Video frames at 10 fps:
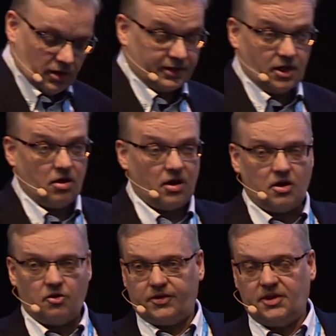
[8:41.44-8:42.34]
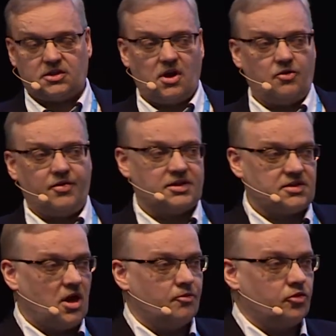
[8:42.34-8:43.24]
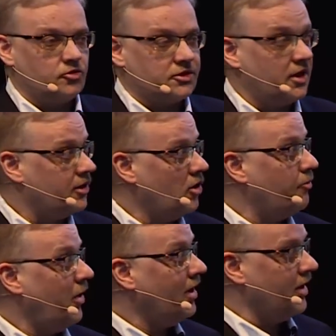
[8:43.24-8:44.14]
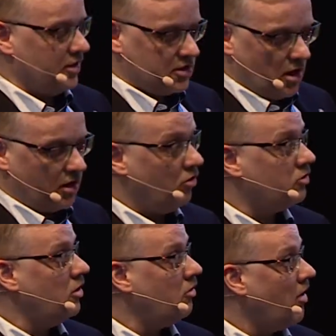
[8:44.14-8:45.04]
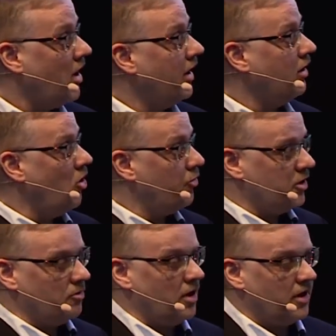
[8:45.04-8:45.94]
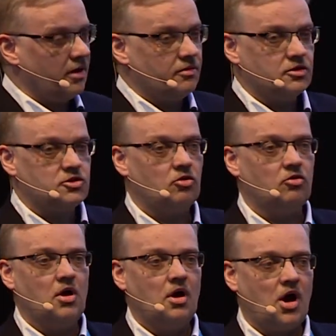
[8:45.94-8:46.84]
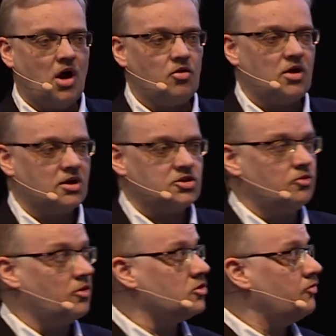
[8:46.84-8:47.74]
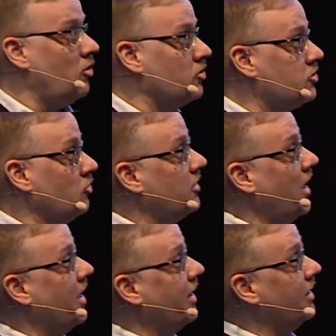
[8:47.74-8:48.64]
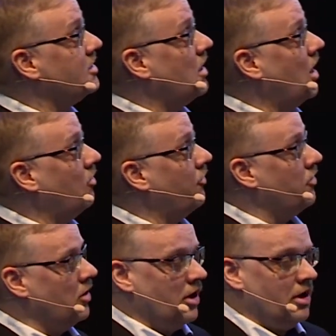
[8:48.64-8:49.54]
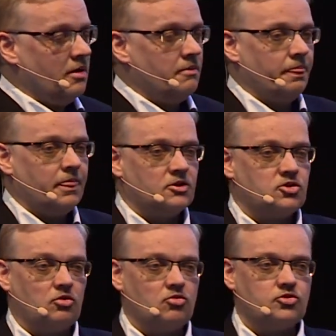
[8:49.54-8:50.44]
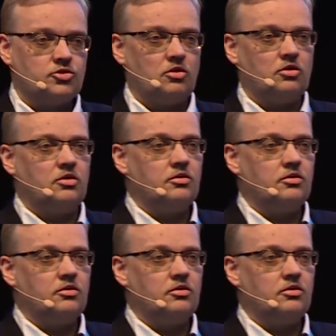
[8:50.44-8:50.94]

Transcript: There are a lot of these kind of examples that the buildings are not running optimally. So our customers want to take this kind of solution,